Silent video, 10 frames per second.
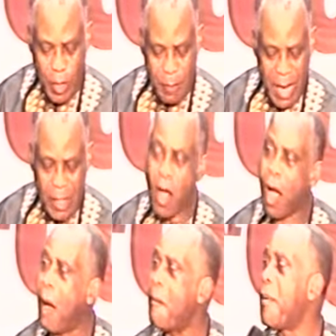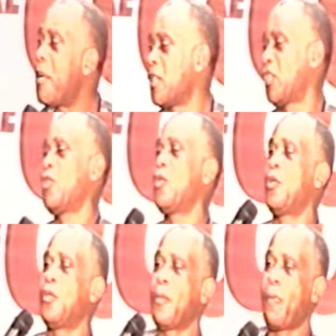remain humble
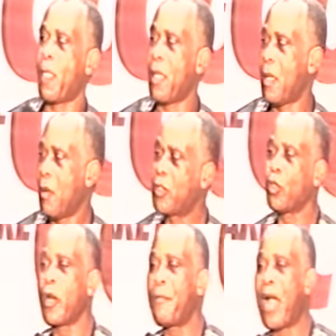too. We should remain